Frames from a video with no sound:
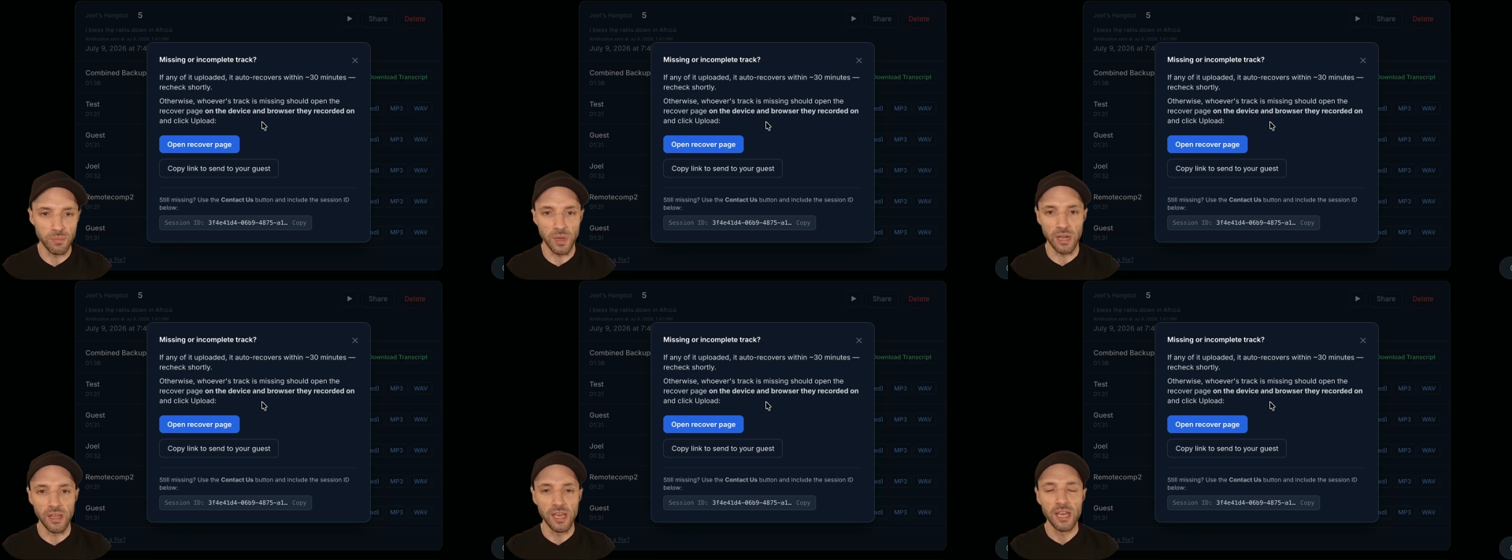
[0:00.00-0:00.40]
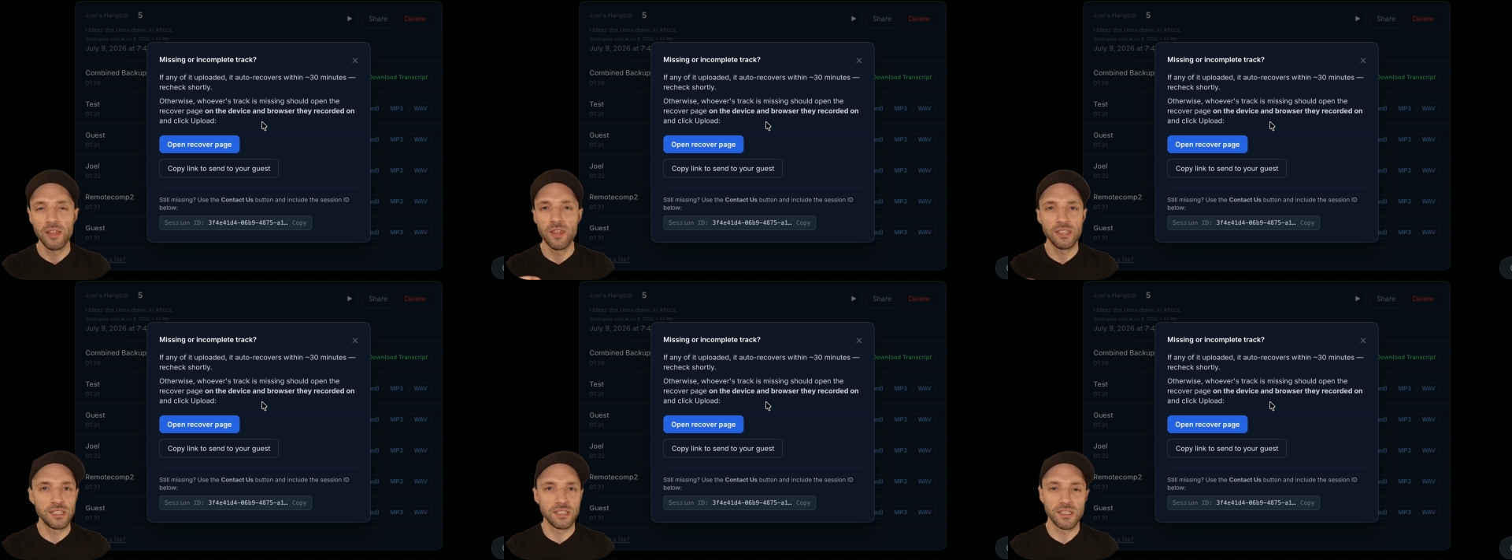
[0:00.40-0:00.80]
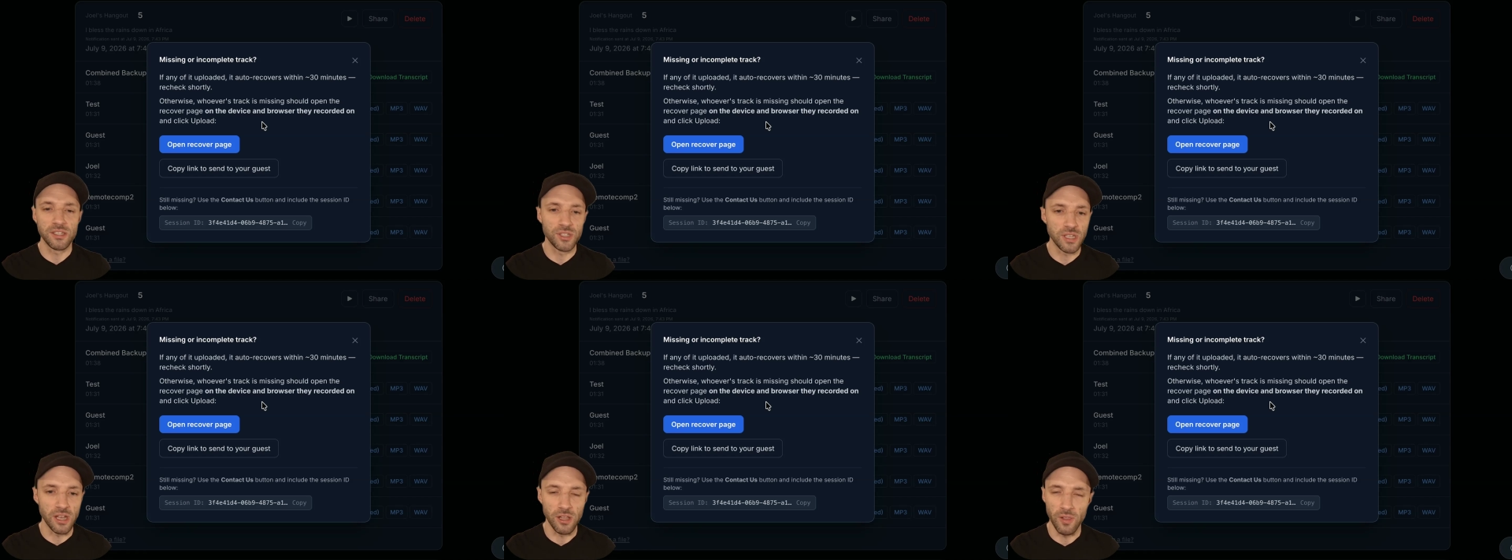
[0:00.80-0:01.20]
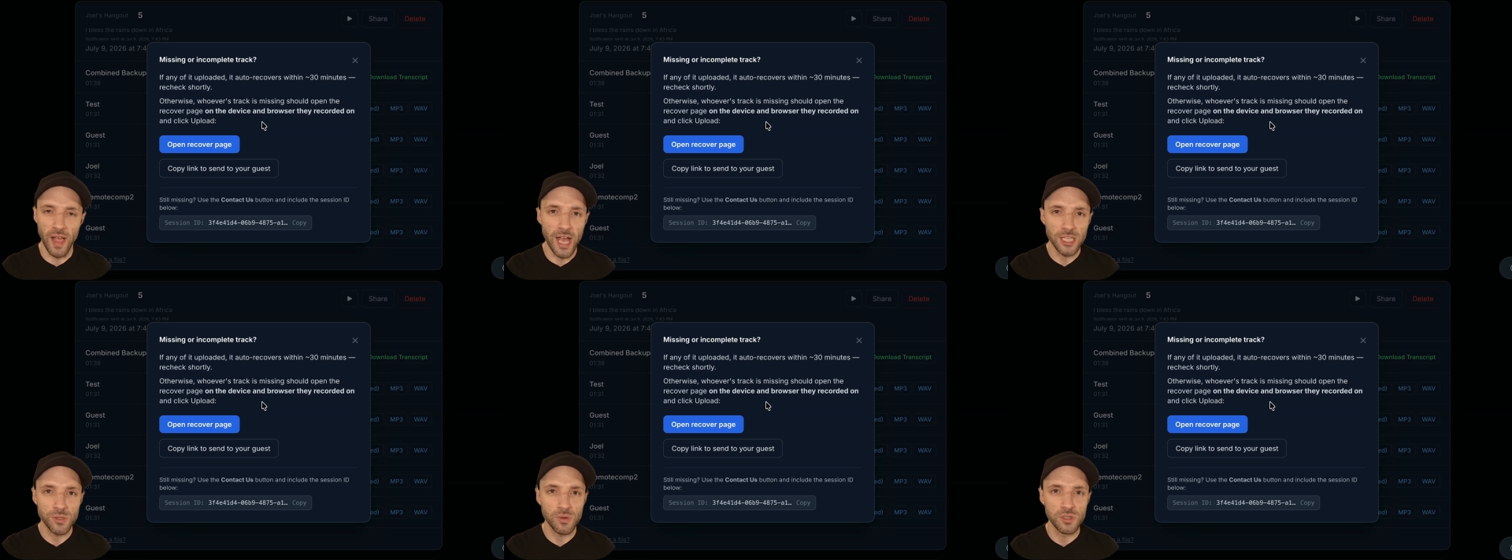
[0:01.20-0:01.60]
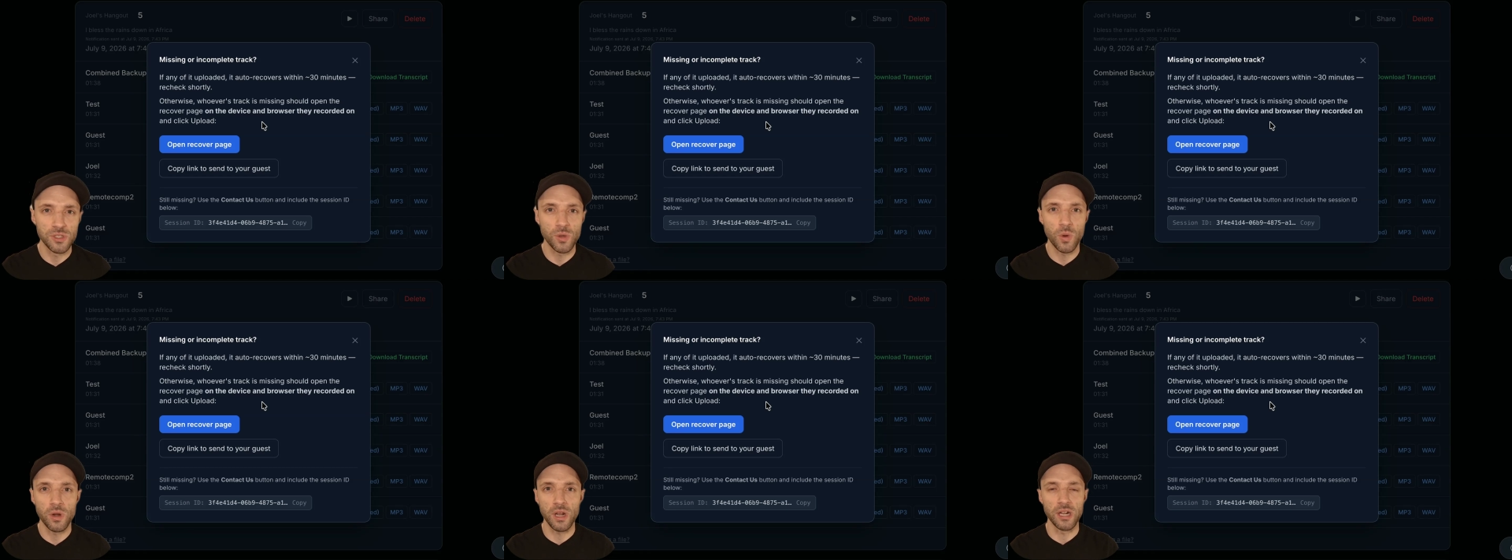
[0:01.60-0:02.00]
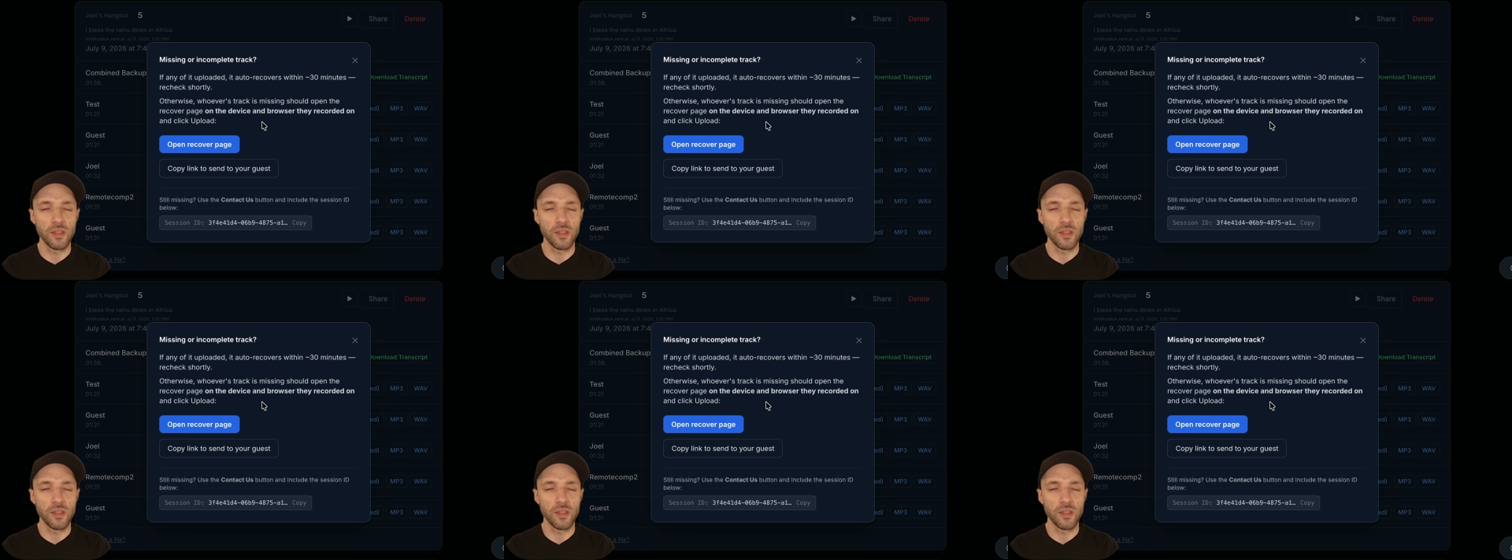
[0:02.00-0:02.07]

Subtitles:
But this is just a last resort,